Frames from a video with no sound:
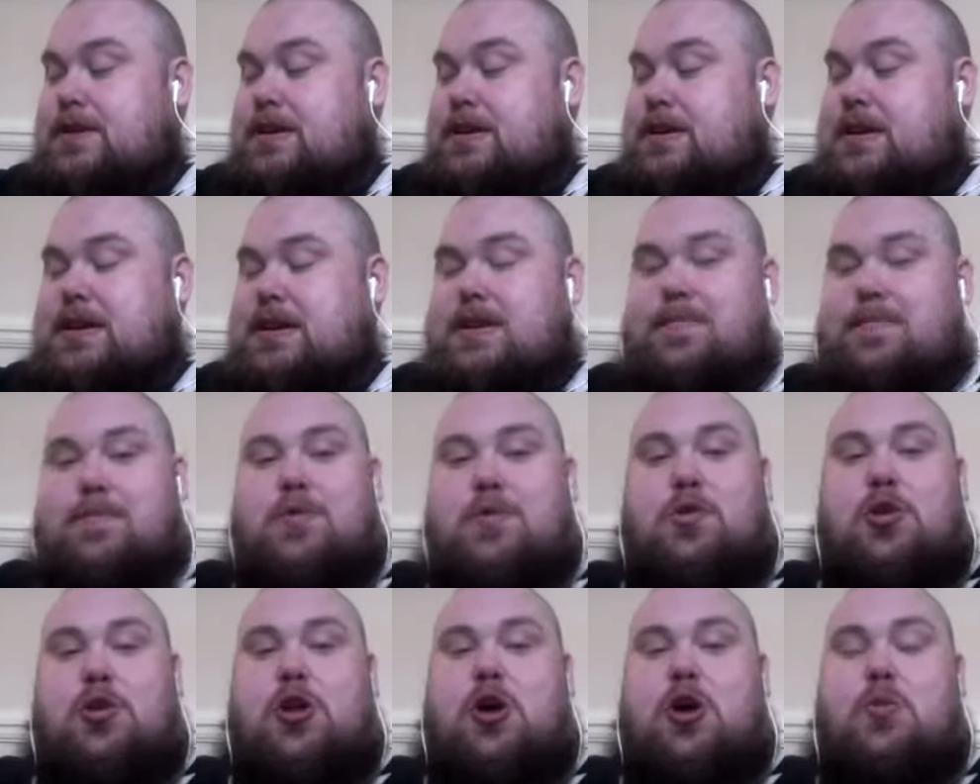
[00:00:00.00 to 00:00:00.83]
A
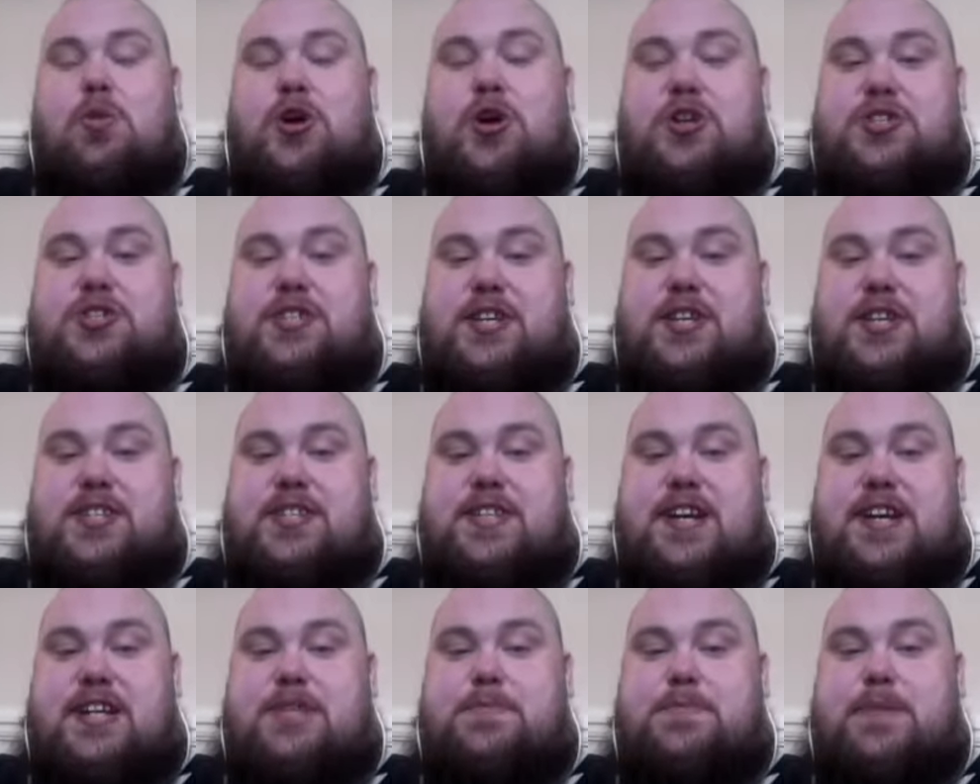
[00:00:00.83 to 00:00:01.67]
lot of words in this
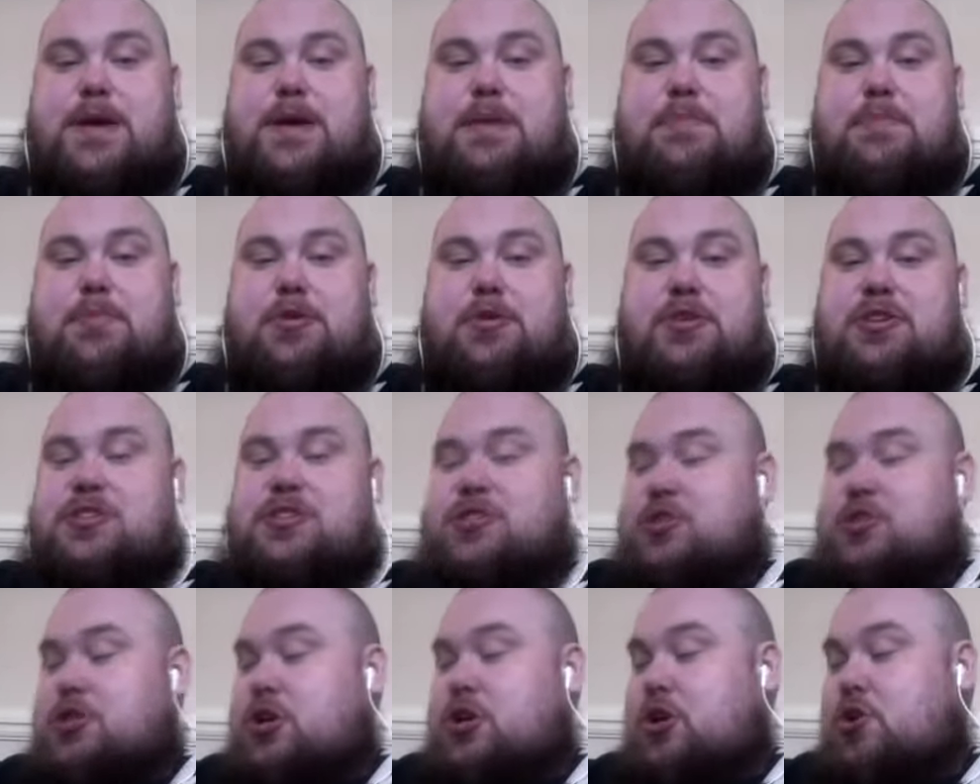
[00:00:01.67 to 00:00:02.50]
next bit, but
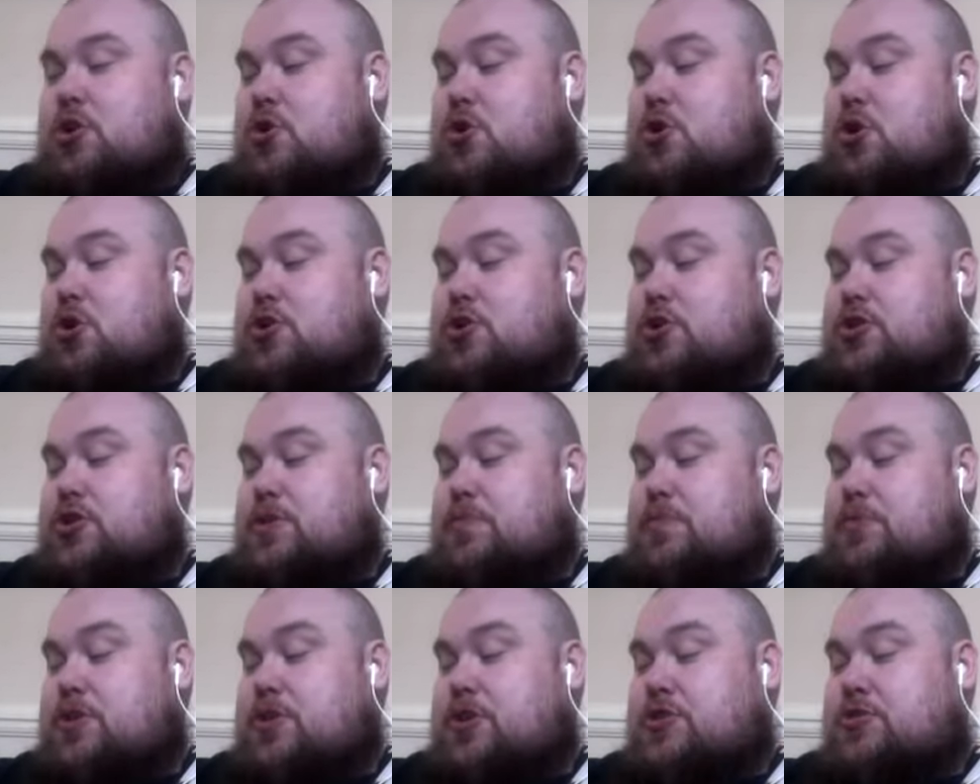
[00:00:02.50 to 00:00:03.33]
the chords are
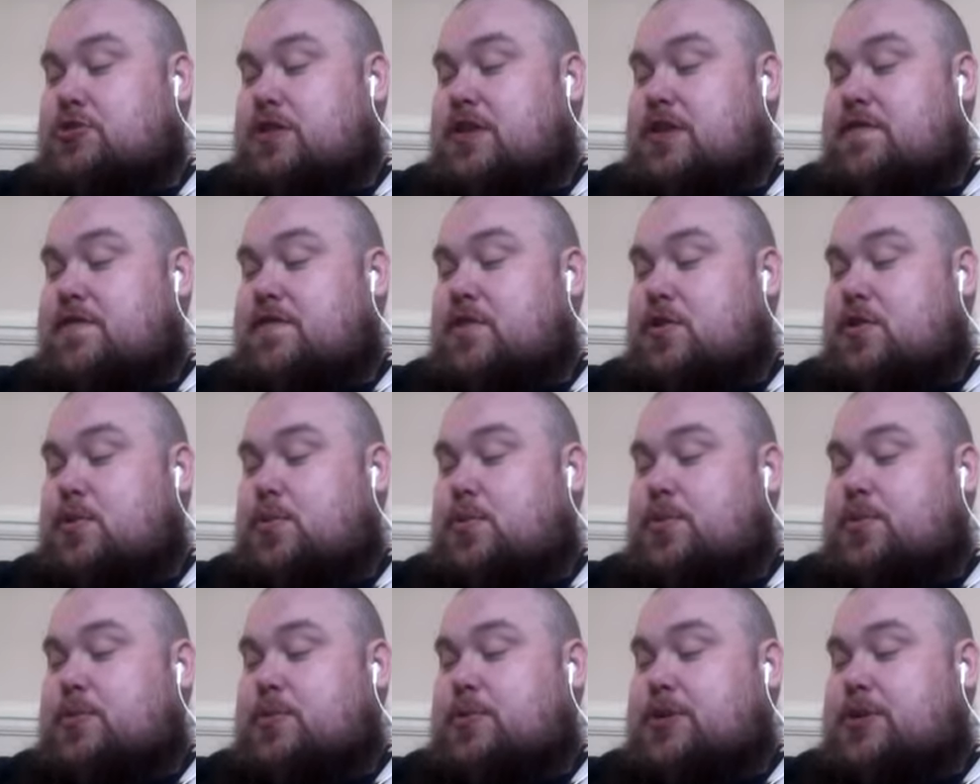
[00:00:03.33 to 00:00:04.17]
pretty
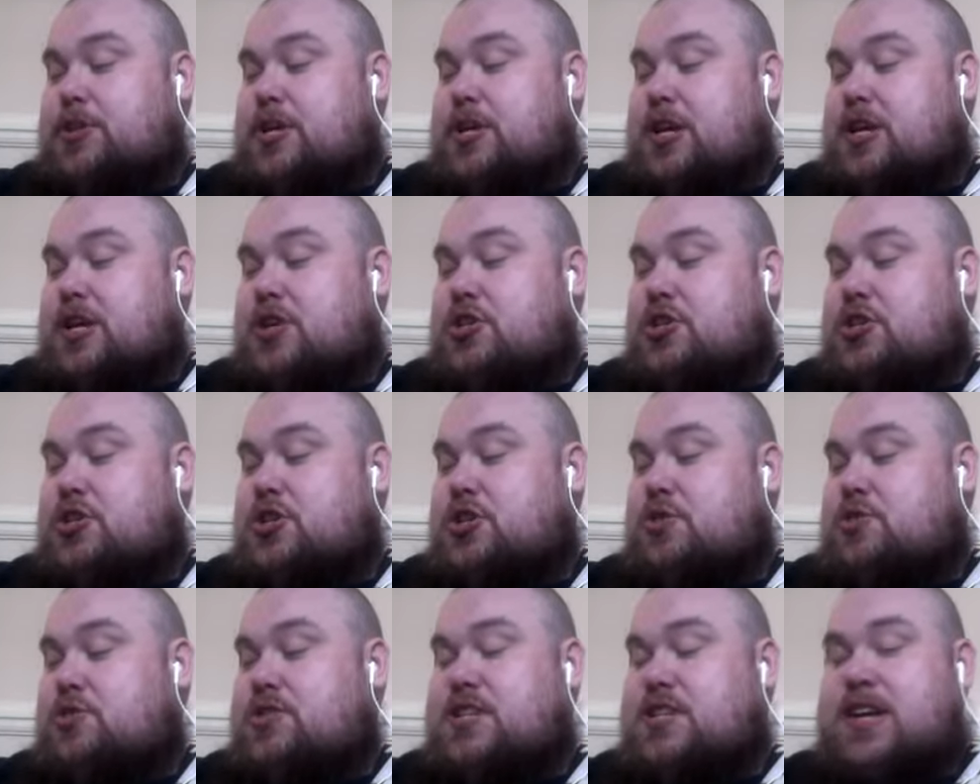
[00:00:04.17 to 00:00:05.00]
straightforward. We change
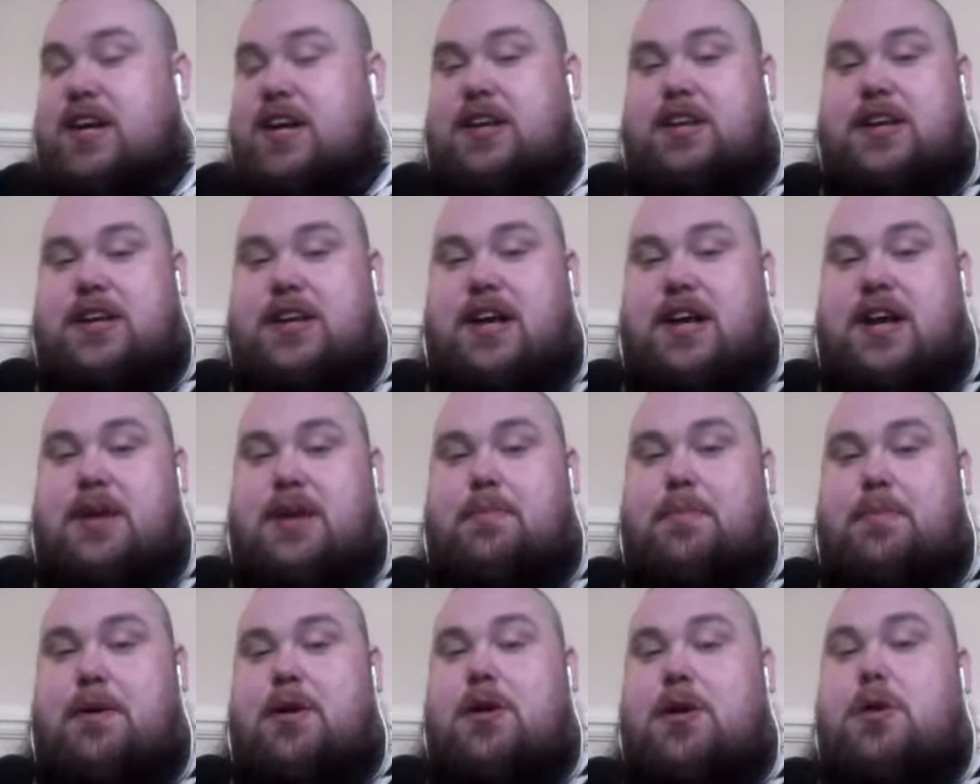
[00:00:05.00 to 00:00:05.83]
to C add 9.